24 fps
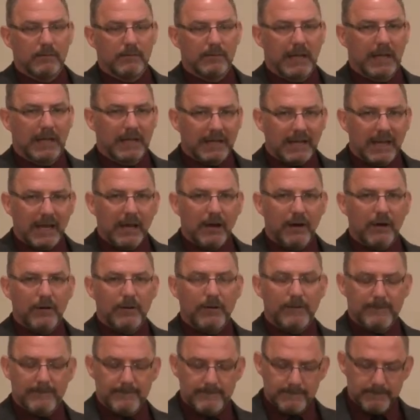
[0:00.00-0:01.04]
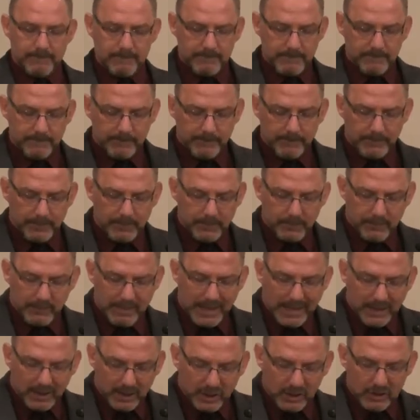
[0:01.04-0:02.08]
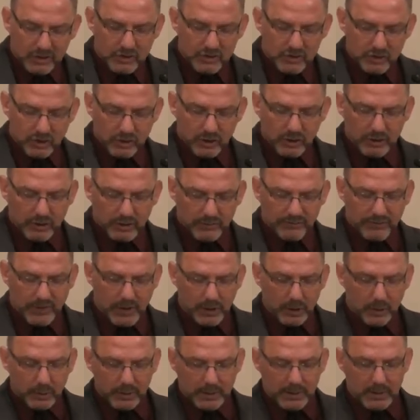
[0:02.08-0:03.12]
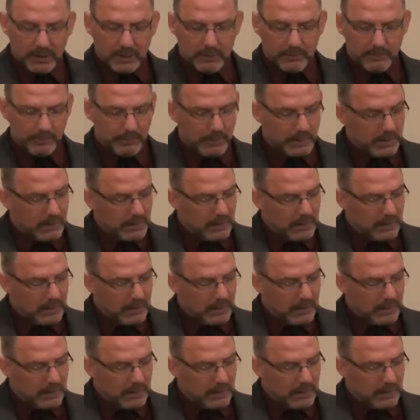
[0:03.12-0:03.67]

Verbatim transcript: They had a care, they had a concern to follow him.